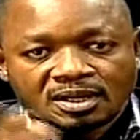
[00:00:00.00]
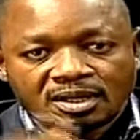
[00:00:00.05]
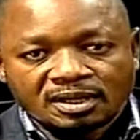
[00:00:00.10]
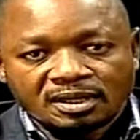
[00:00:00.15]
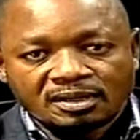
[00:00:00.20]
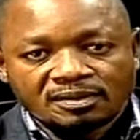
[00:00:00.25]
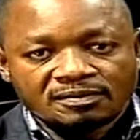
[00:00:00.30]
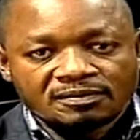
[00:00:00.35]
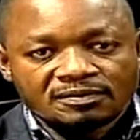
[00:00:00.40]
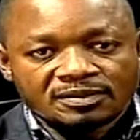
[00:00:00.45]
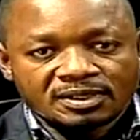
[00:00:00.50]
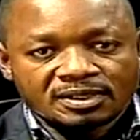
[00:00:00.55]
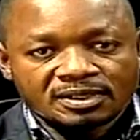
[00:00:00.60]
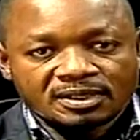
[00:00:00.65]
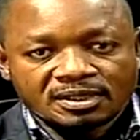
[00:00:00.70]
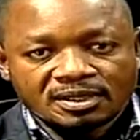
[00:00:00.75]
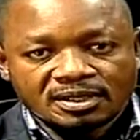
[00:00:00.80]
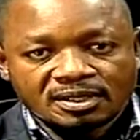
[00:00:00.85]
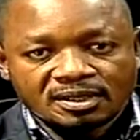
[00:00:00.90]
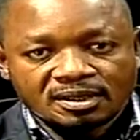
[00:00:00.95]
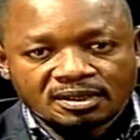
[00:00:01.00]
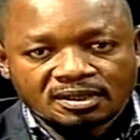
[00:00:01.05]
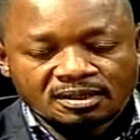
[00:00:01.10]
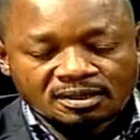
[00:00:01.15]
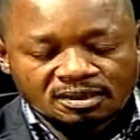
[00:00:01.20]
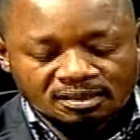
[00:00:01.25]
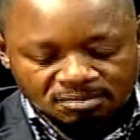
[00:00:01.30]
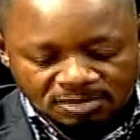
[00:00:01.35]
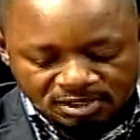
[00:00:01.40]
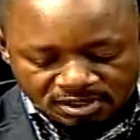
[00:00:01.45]
in Thika here
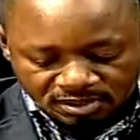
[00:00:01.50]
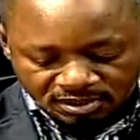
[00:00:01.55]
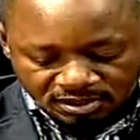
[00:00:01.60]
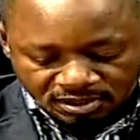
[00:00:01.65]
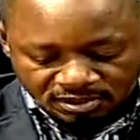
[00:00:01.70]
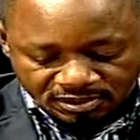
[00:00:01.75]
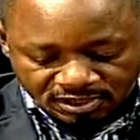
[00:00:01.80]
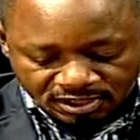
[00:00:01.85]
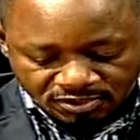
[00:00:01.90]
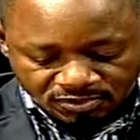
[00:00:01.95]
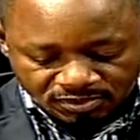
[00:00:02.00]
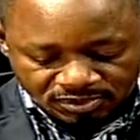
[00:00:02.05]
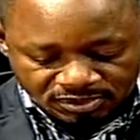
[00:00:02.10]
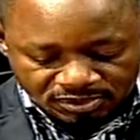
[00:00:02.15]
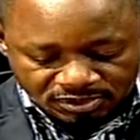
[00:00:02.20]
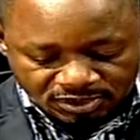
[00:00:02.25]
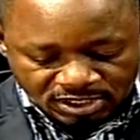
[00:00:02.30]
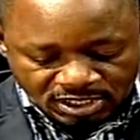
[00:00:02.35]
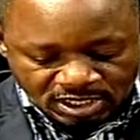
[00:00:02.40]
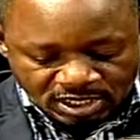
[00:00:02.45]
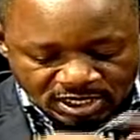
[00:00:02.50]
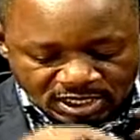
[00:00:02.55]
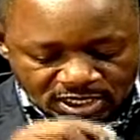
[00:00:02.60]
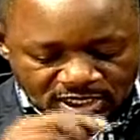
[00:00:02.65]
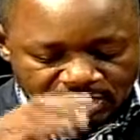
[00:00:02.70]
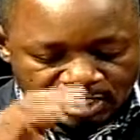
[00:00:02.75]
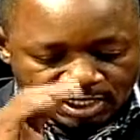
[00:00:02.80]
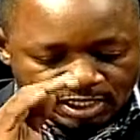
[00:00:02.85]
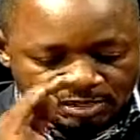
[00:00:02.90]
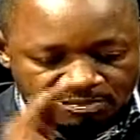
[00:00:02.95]
among the graduates.
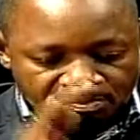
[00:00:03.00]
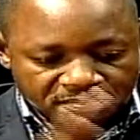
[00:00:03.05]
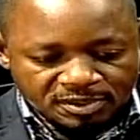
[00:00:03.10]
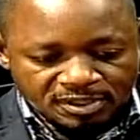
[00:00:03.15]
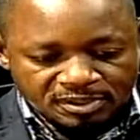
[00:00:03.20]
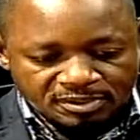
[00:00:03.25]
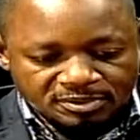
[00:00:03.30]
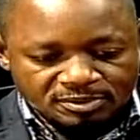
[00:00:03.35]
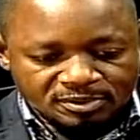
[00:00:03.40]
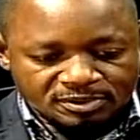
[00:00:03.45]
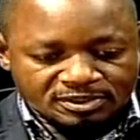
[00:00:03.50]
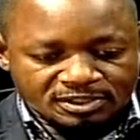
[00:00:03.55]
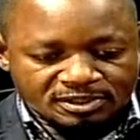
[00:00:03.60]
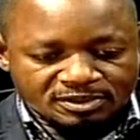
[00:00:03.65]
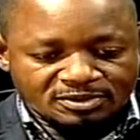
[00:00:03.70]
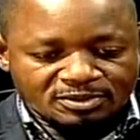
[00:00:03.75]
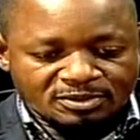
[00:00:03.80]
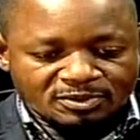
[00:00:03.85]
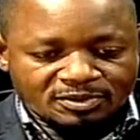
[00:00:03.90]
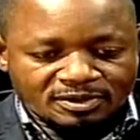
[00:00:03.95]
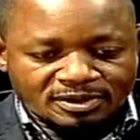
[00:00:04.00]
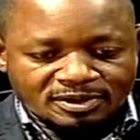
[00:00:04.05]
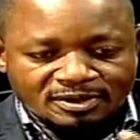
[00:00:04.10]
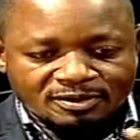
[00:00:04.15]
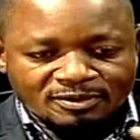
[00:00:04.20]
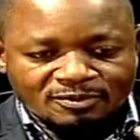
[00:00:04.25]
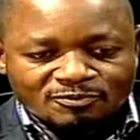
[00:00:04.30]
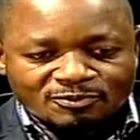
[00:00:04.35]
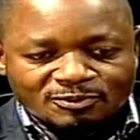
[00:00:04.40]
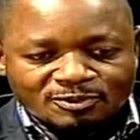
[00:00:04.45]
Dr.
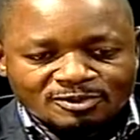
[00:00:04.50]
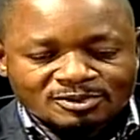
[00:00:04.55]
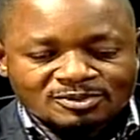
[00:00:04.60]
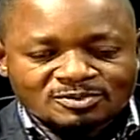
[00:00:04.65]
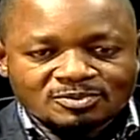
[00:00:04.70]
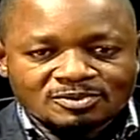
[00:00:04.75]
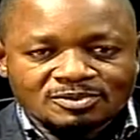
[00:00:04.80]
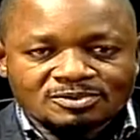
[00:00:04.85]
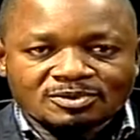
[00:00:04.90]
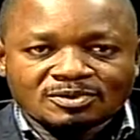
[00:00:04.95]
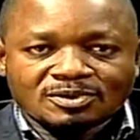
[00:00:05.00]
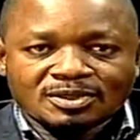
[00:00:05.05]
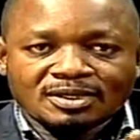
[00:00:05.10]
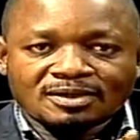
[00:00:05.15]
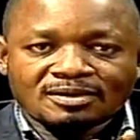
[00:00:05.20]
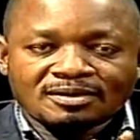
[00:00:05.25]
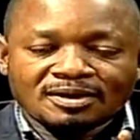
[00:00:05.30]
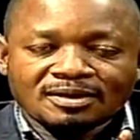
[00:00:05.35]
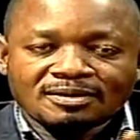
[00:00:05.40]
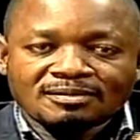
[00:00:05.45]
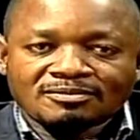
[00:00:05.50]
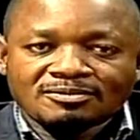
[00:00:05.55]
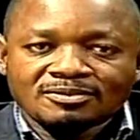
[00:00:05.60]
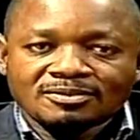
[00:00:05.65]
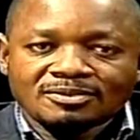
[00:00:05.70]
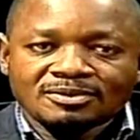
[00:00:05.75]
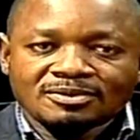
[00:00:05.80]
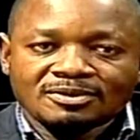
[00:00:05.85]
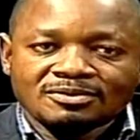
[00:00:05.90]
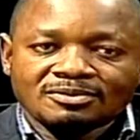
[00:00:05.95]
Njoroge, of course, was honored
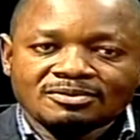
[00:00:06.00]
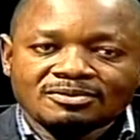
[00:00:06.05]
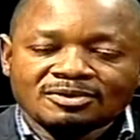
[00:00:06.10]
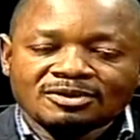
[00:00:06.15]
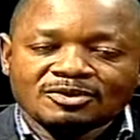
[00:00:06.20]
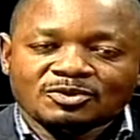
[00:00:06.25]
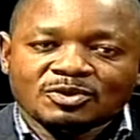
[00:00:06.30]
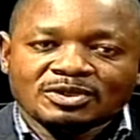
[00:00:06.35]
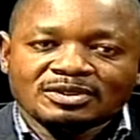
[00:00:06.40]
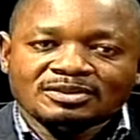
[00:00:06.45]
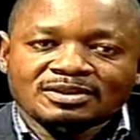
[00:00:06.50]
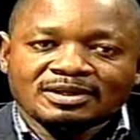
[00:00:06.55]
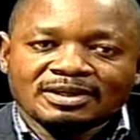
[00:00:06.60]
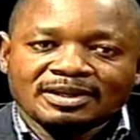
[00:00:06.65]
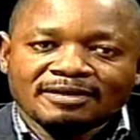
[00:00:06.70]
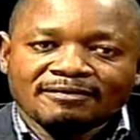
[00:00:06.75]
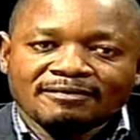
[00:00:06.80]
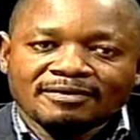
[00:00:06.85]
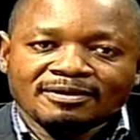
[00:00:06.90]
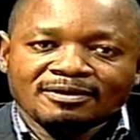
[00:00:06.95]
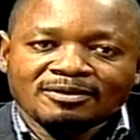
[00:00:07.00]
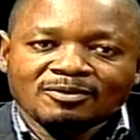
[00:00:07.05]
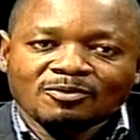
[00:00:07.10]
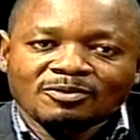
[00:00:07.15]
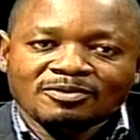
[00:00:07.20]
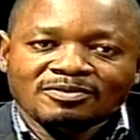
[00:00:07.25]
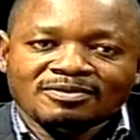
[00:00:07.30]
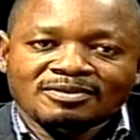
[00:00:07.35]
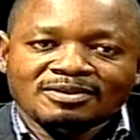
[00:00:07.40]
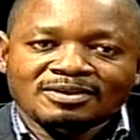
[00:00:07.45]
in 2011
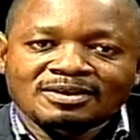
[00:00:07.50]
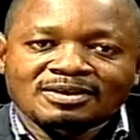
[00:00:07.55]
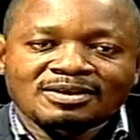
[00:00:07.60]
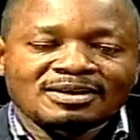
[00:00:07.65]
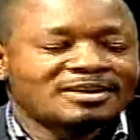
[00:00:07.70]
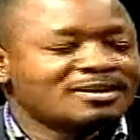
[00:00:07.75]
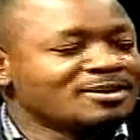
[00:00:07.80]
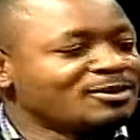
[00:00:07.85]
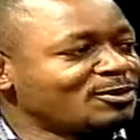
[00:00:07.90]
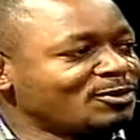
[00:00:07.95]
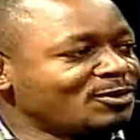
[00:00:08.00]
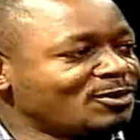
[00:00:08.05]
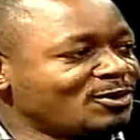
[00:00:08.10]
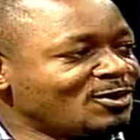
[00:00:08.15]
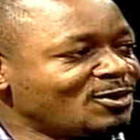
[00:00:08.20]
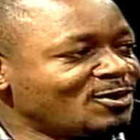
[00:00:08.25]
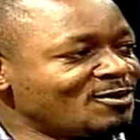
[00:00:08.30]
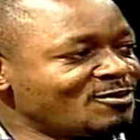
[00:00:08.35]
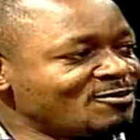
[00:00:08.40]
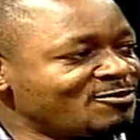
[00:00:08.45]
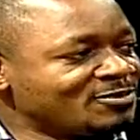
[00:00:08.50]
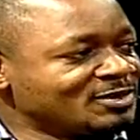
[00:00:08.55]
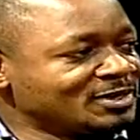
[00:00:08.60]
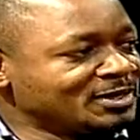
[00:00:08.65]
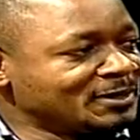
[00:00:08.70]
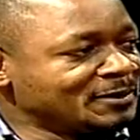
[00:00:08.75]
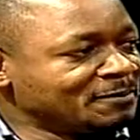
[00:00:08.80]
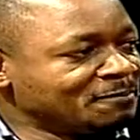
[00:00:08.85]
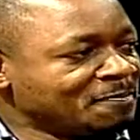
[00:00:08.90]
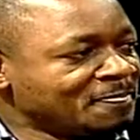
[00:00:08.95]
with the Hero of
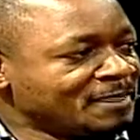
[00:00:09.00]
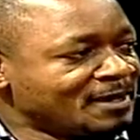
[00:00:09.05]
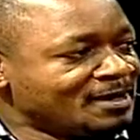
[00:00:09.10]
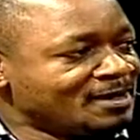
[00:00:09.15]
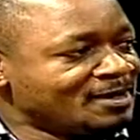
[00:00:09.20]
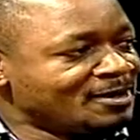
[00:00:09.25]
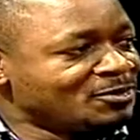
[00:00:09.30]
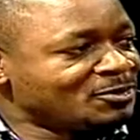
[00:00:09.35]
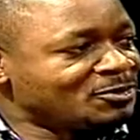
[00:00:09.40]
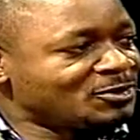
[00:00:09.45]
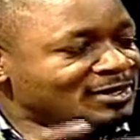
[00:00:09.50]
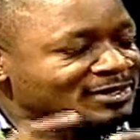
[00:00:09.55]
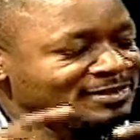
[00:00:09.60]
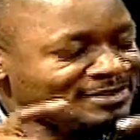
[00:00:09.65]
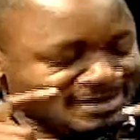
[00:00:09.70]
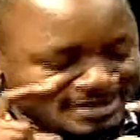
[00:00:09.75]
You call it the